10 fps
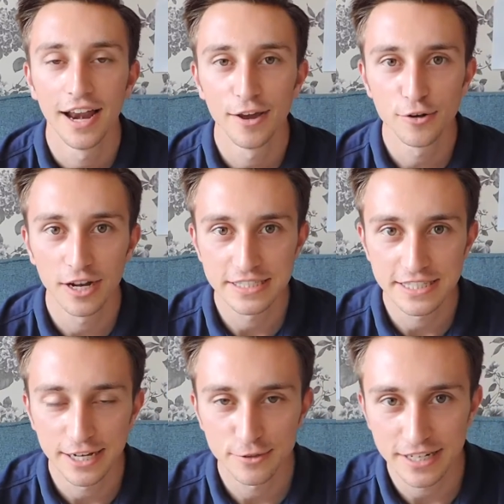Hello guys
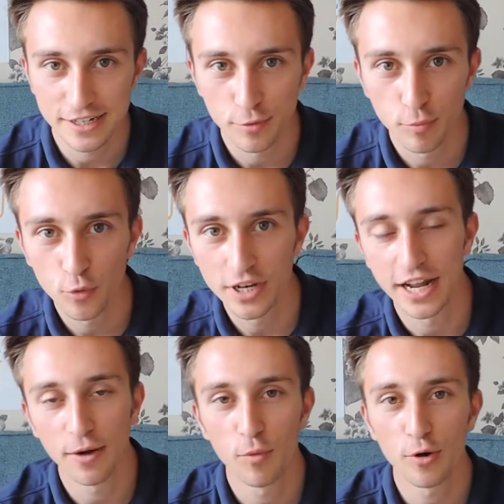and girls, and good
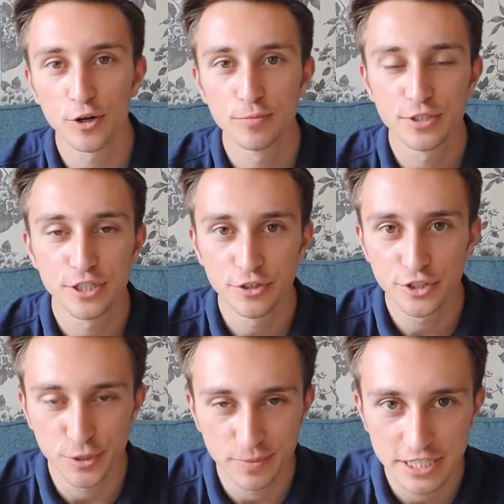morning and welcome to
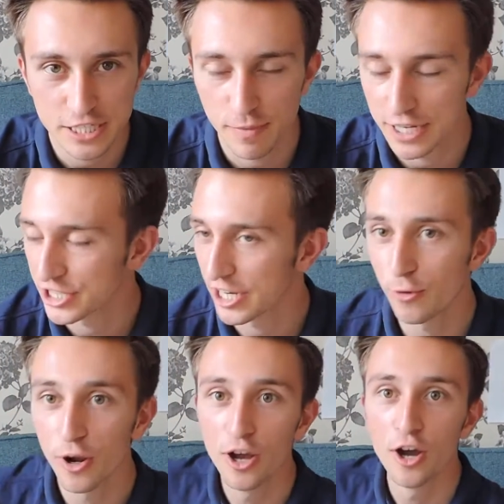YouTube. This is my
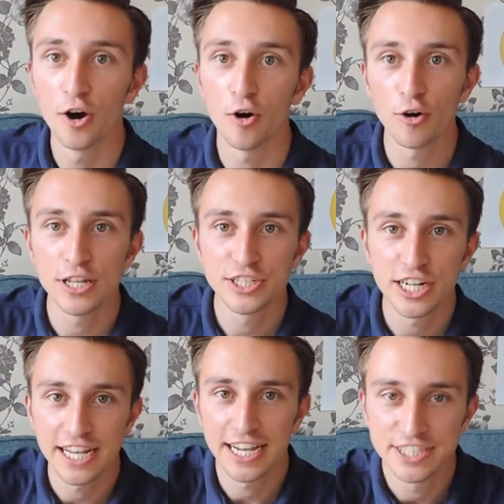channel, Ollie
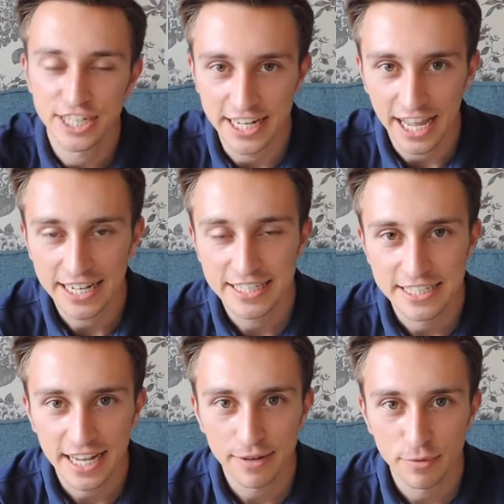JHN, and
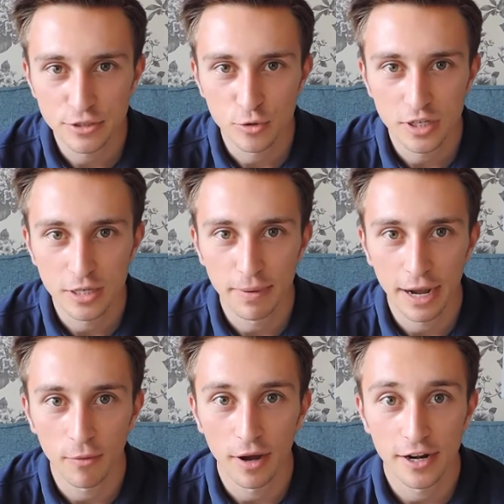today we're talking
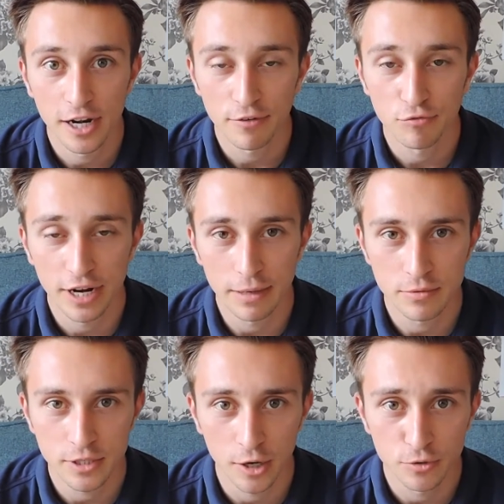about another
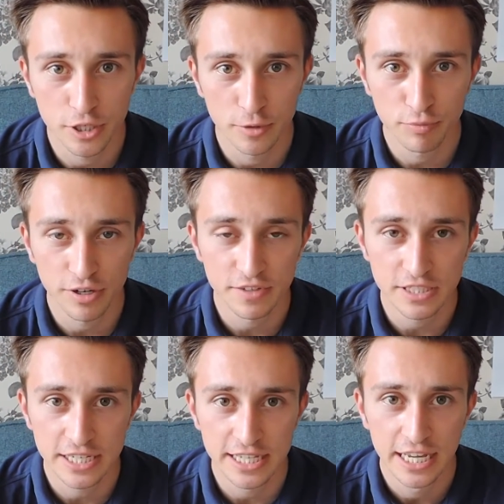reptile. So
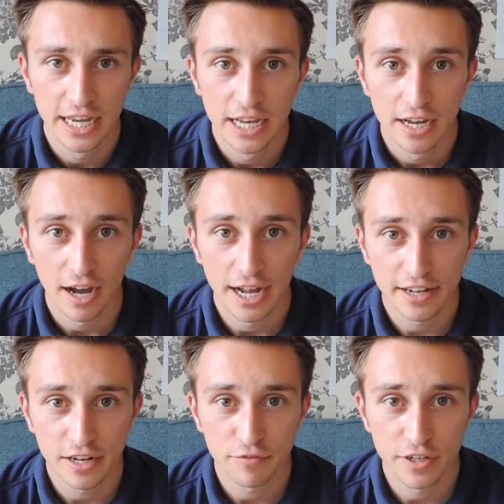previously I've
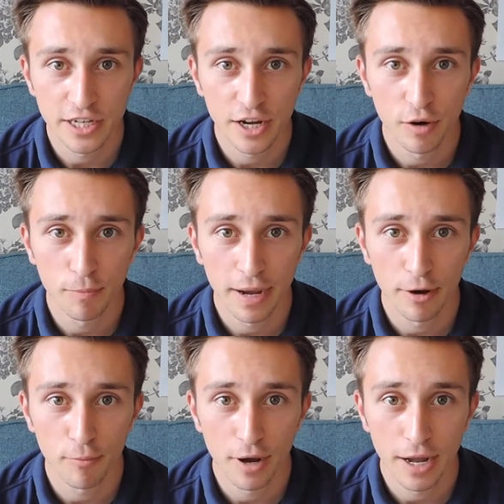done a video
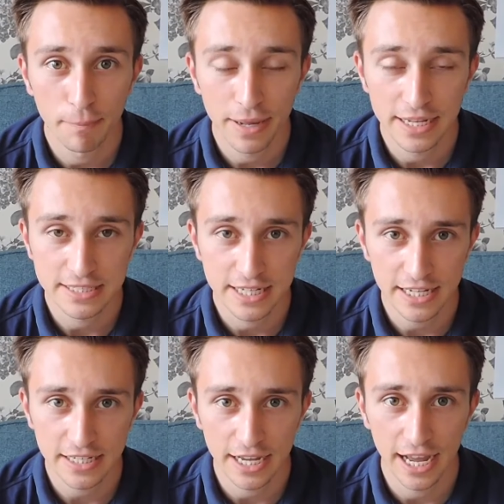about my pet
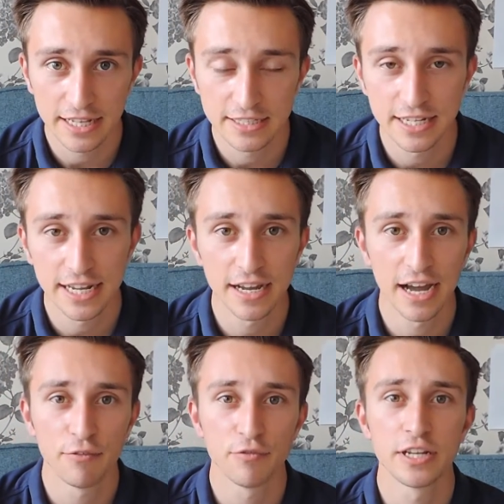snake, and today
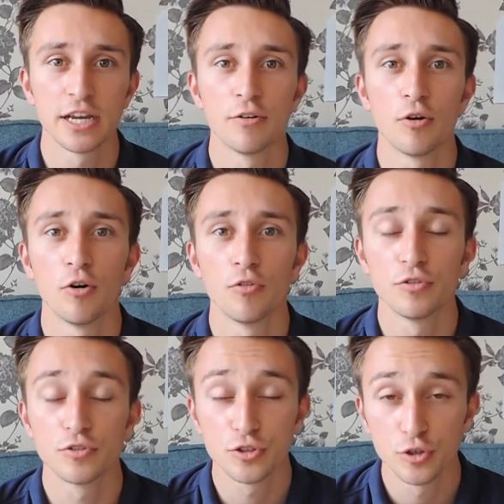I have a video
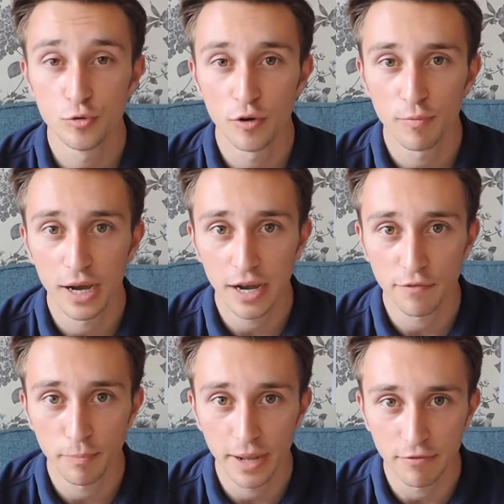on two of my
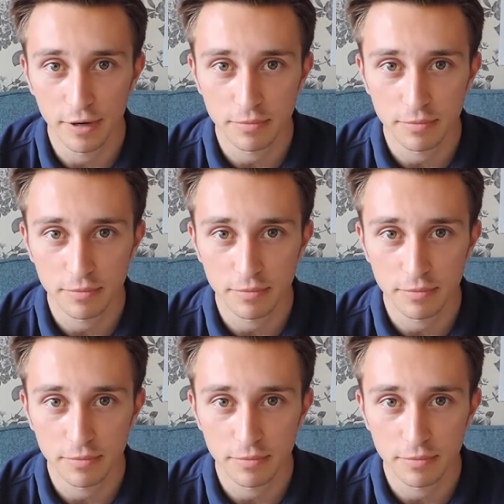other pet